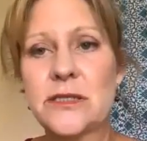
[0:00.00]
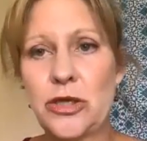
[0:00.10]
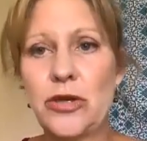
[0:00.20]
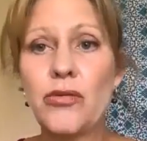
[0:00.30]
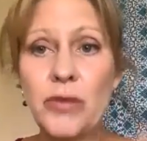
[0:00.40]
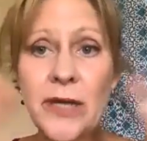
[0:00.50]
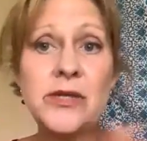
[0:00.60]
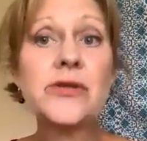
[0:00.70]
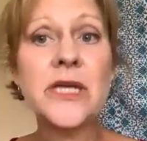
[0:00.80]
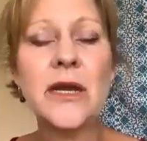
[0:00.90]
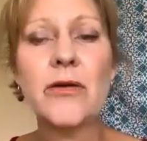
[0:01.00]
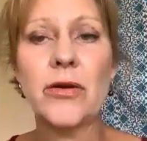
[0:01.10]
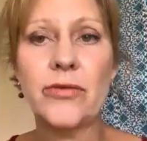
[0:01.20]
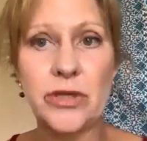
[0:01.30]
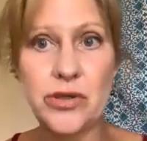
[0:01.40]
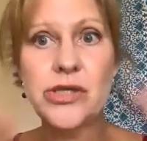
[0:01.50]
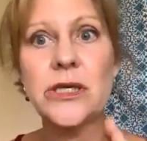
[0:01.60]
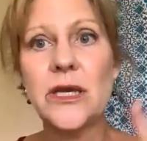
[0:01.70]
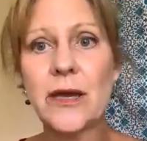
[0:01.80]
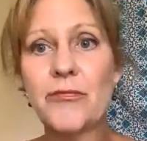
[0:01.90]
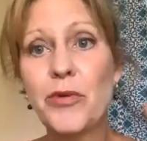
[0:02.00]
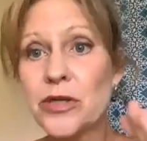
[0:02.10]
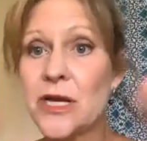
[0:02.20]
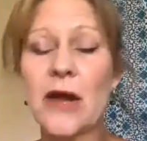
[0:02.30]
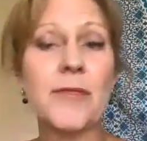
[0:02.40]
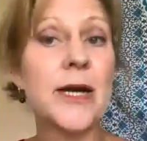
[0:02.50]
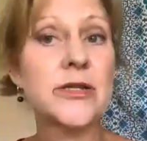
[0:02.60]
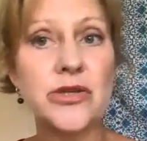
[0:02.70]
when I do tarot, and usually I'm booked out about